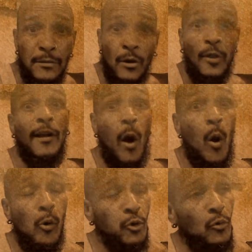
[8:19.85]
You know, the
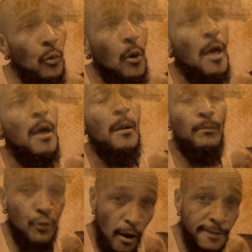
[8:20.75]
old school
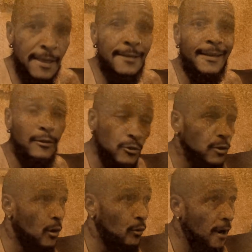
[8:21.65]
Bronx heads that used to
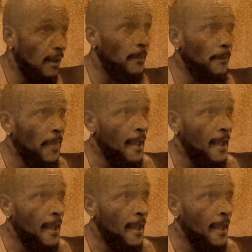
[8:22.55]
go clubbing.